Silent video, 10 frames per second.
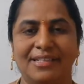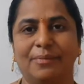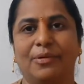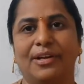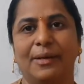
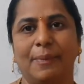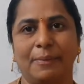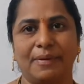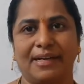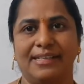in model
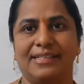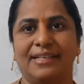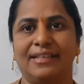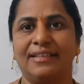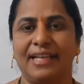paper
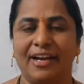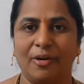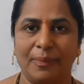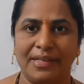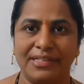recently they
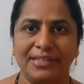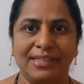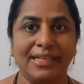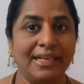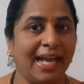have mentioned
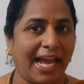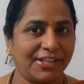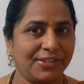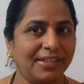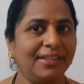that
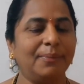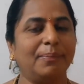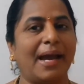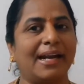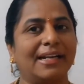actually
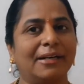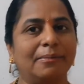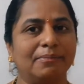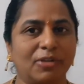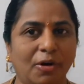parallel
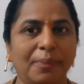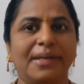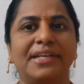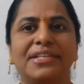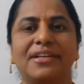
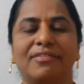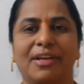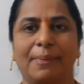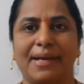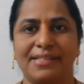combination of
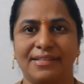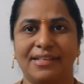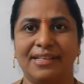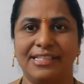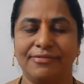
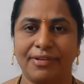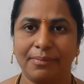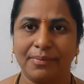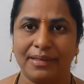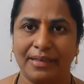capacitor is
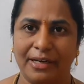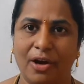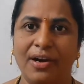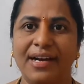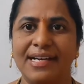from
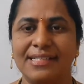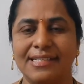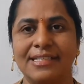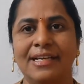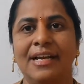long
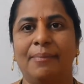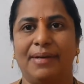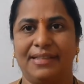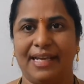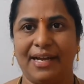answers,
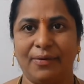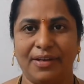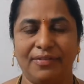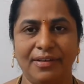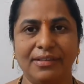but they have
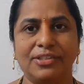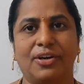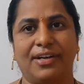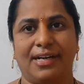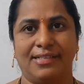given
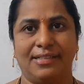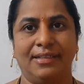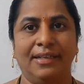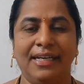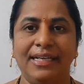short answer.
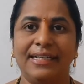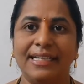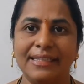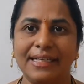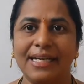In
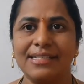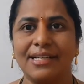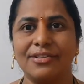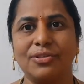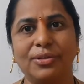10th class
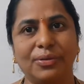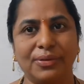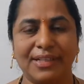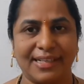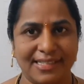also you
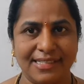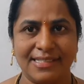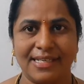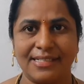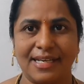know the
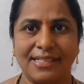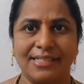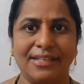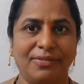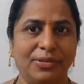resistance answer.
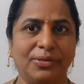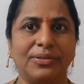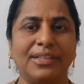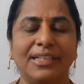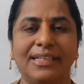If you know
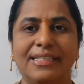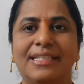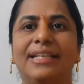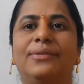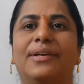that,
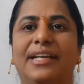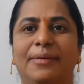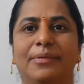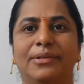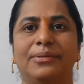easily you can
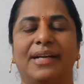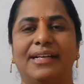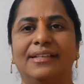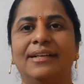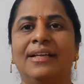able to
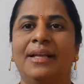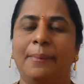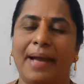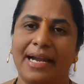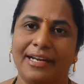write the
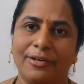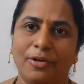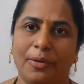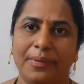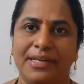parallel
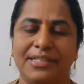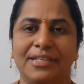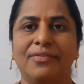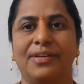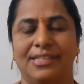combination
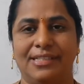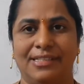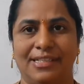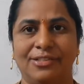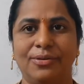of
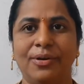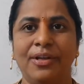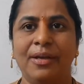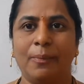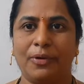resistors. So
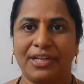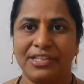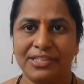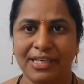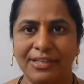
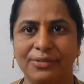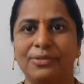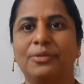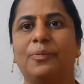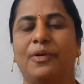potential due
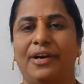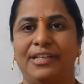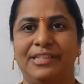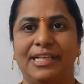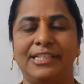to
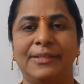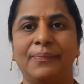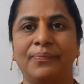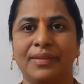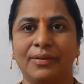point charge,
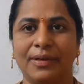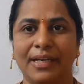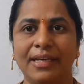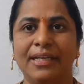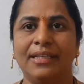
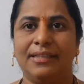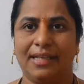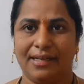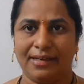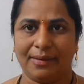okay.
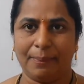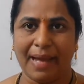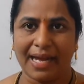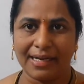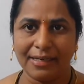Then
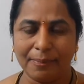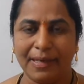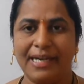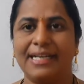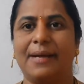parallel
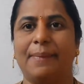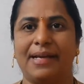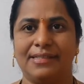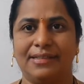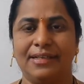plate
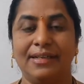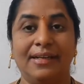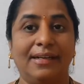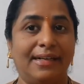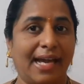capacitor,
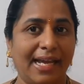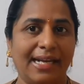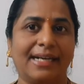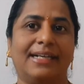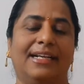
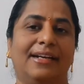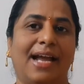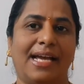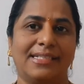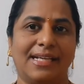dielectric,
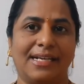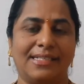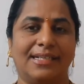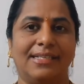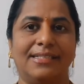last
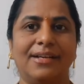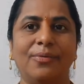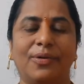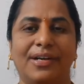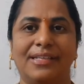answer is
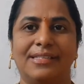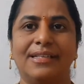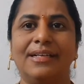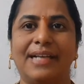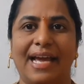what is
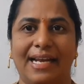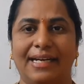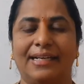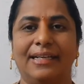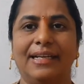the
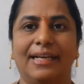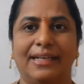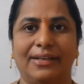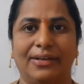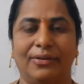dielectric,
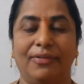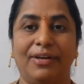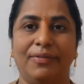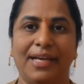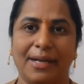and
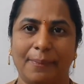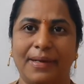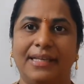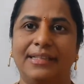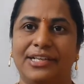when we are
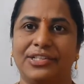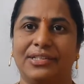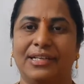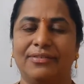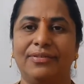applying the
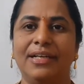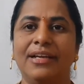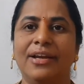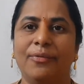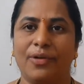external field,
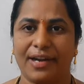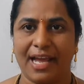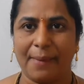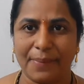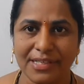what
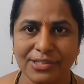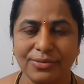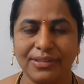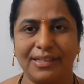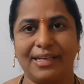happens
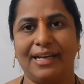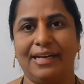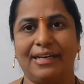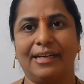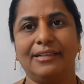to the
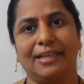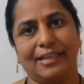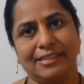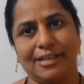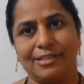dielectric, that
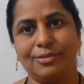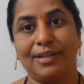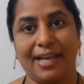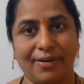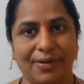is also
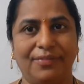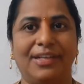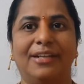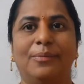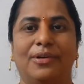they have
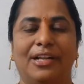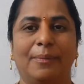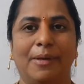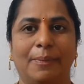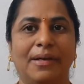given in model
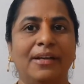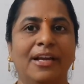paper.